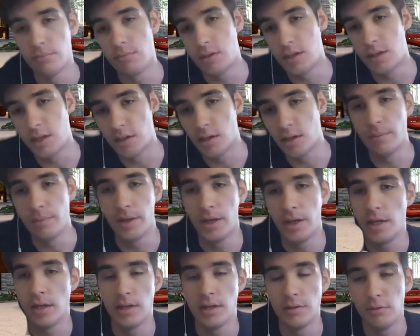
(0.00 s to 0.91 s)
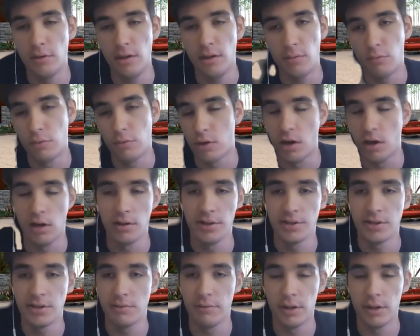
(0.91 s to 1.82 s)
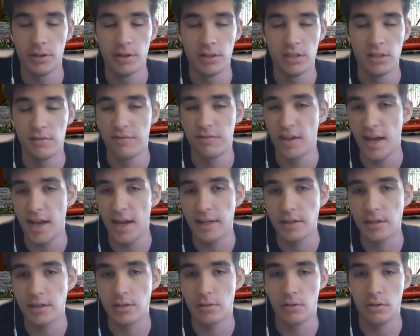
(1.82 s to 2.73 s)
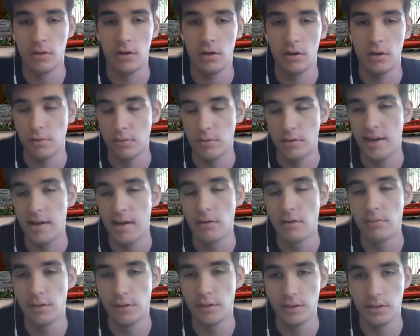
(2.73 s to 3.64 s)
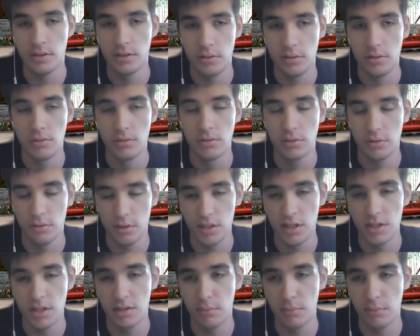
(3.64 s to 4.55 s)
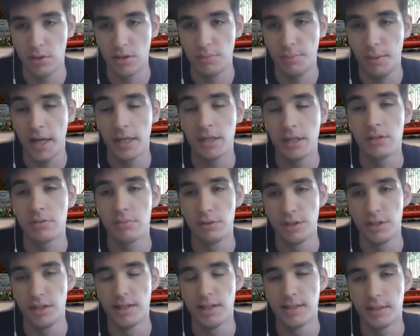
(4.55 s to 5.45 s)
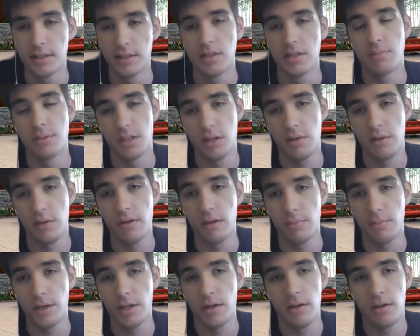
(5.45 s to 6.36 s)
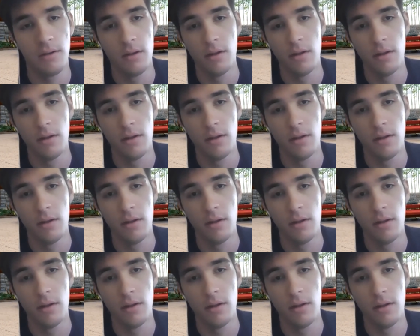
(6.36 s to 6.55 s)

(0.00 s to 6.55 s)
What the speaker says: can come in and regardless of whether it's flags or now with this new strategic merge patch with the instance specific bit.